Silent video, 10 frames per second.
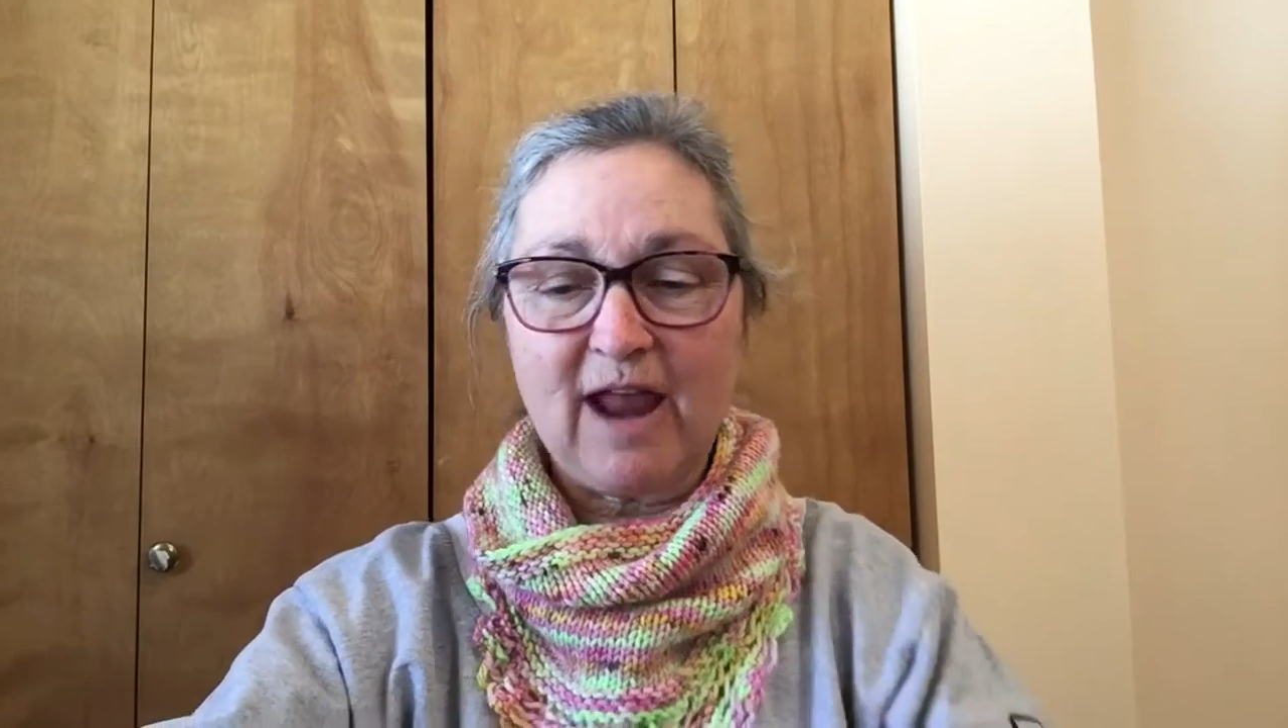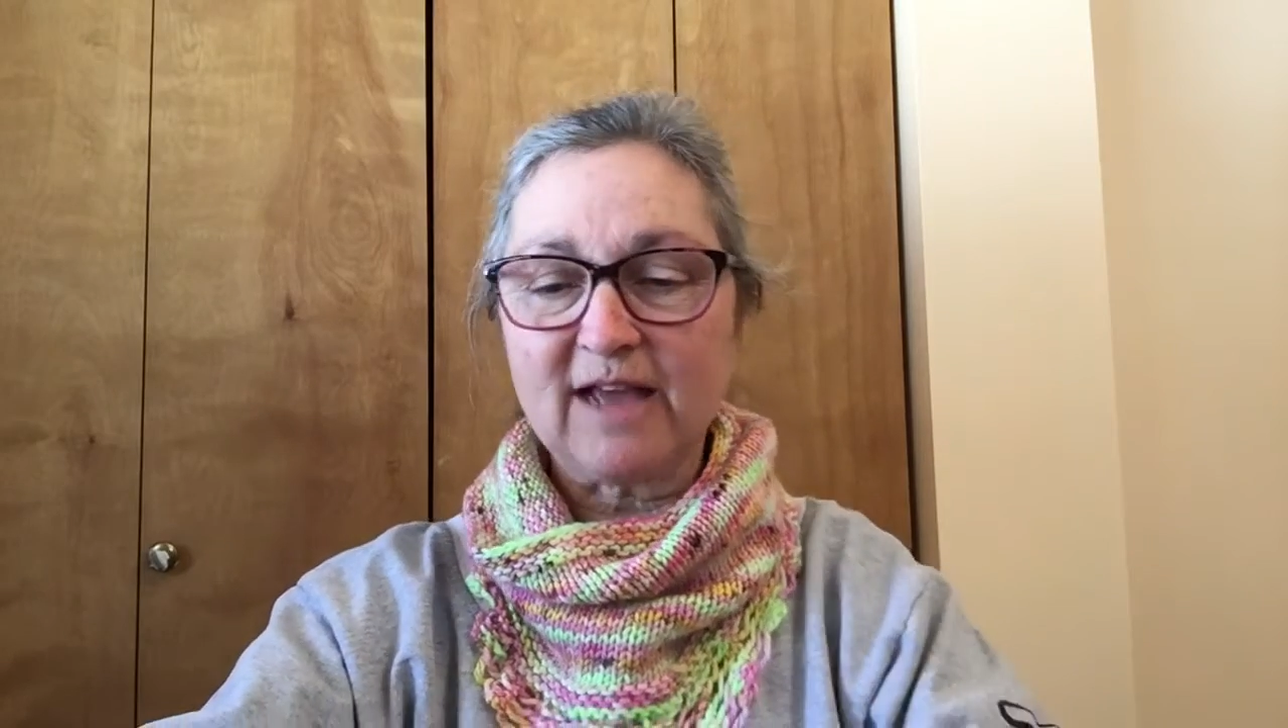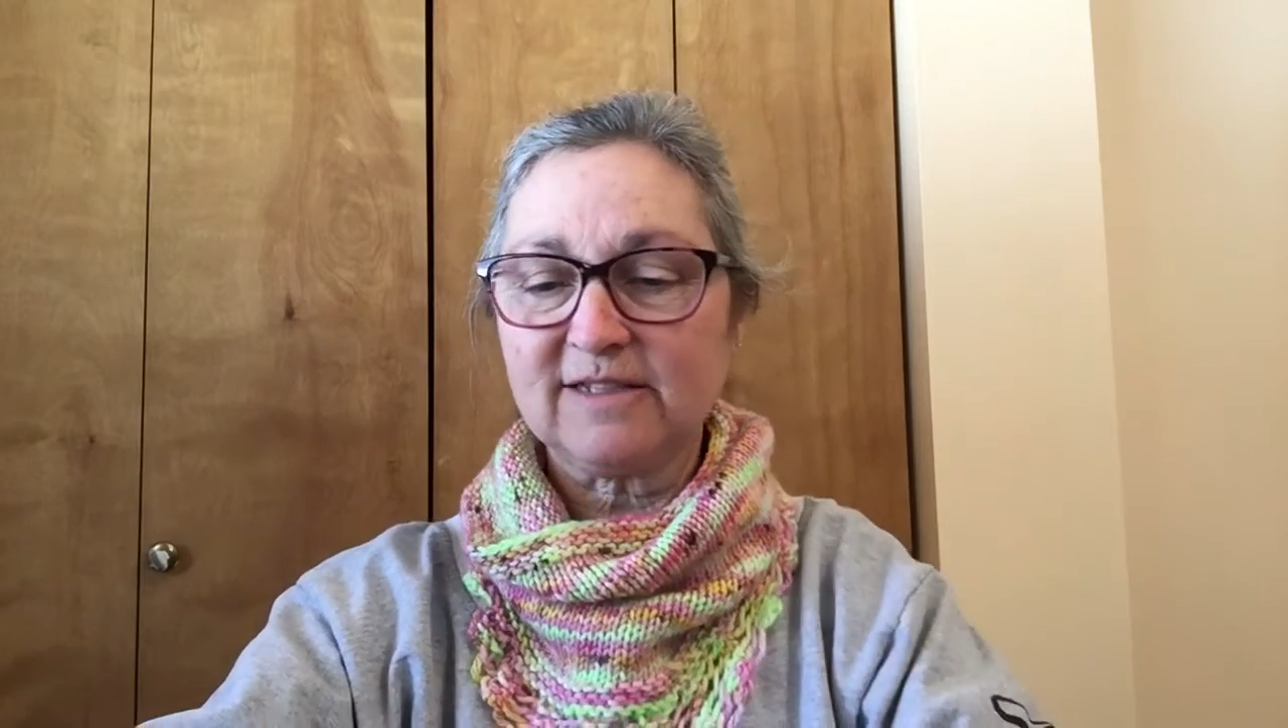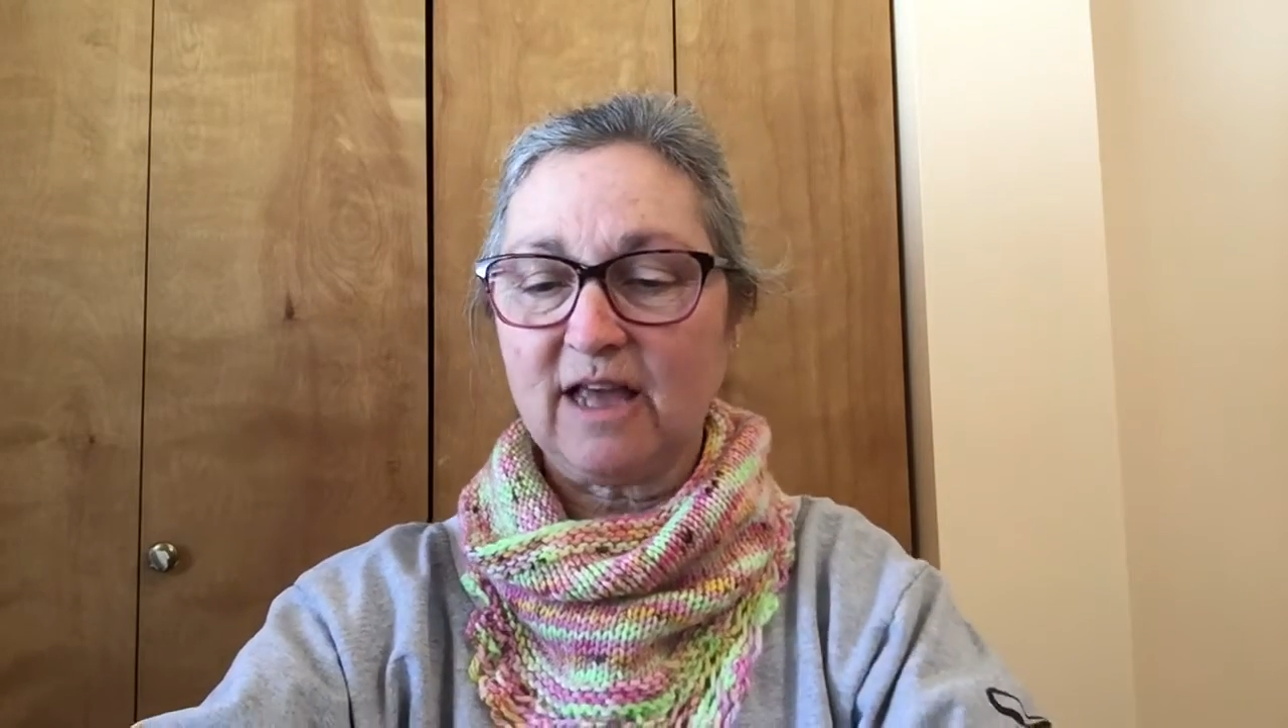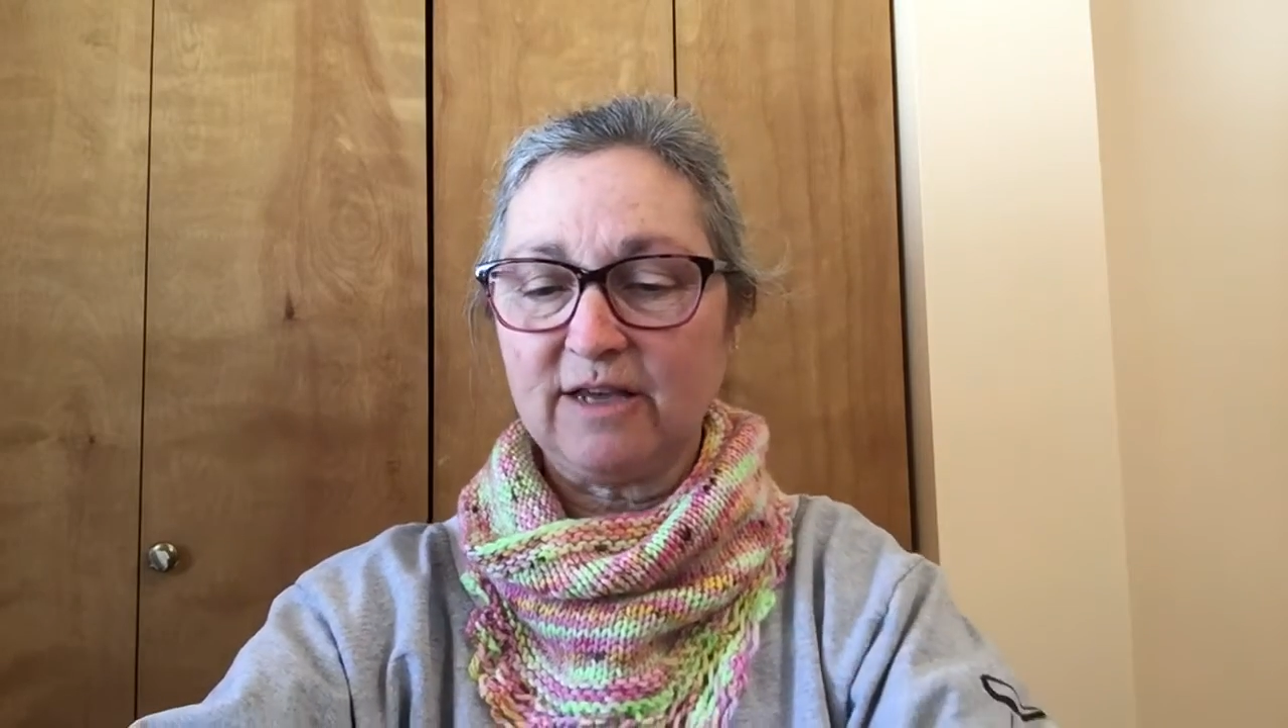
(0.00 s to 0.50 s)

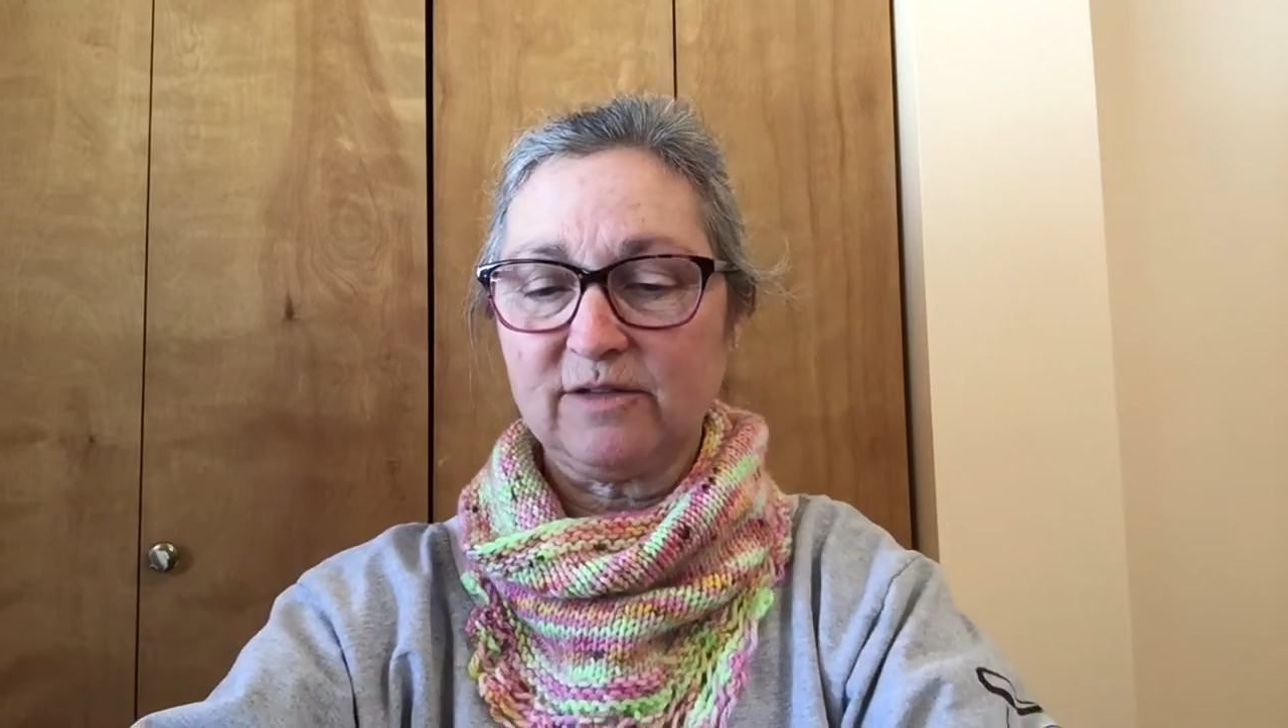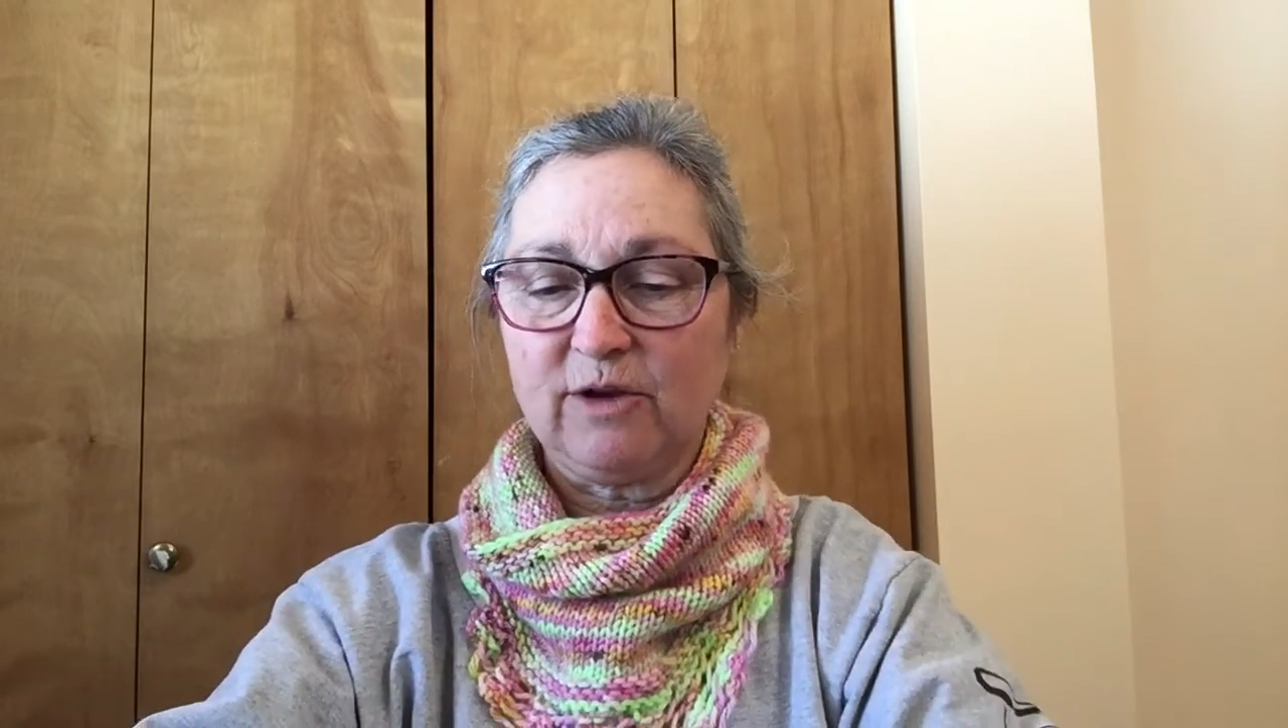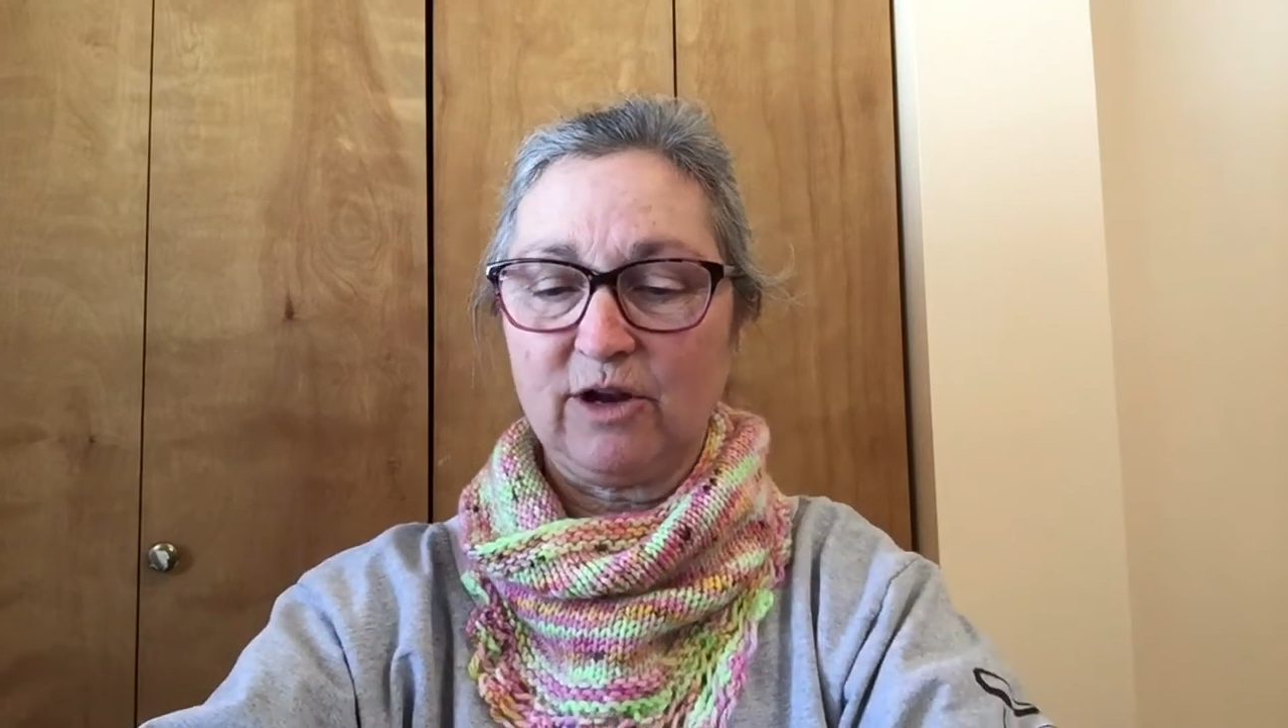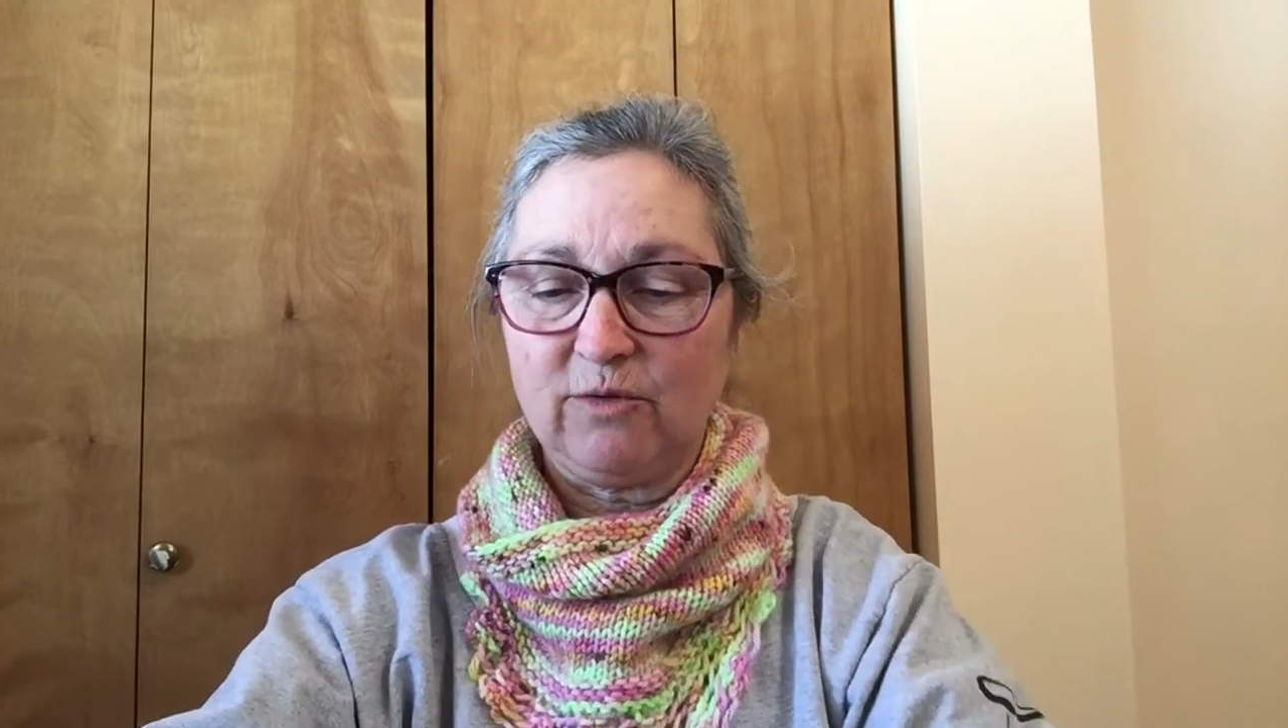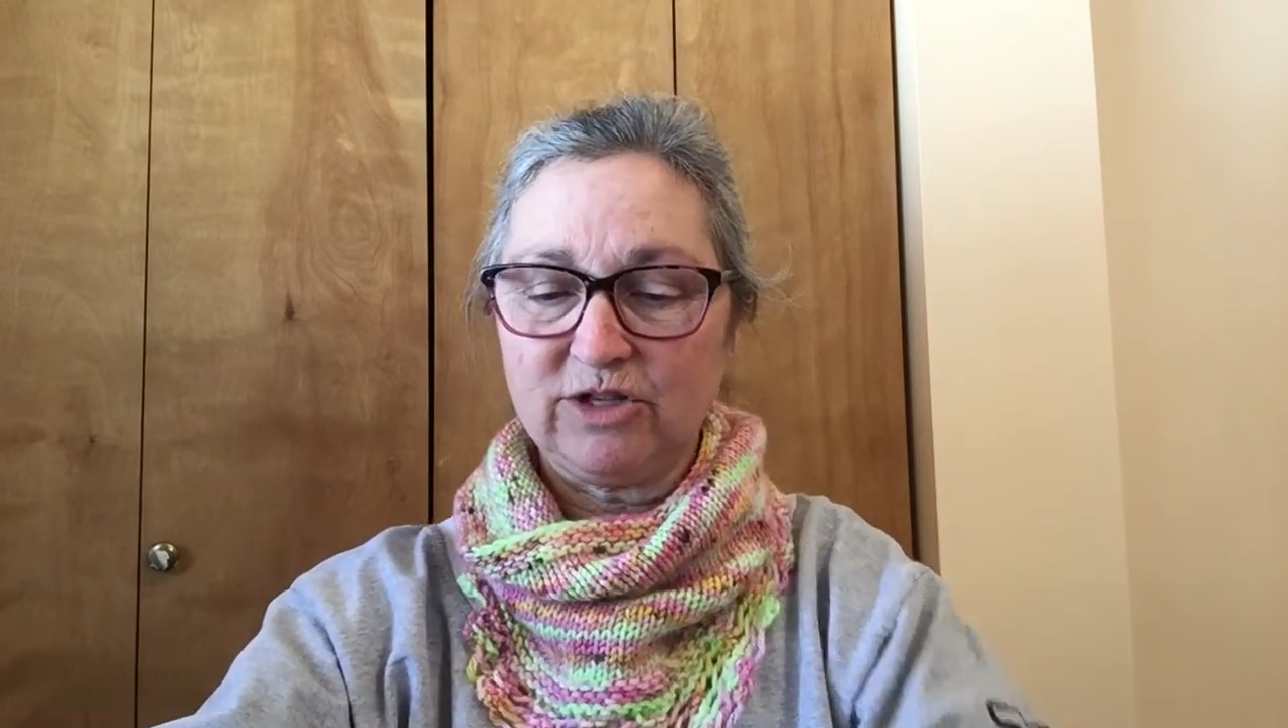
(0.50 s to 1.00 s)
Flax light sweater,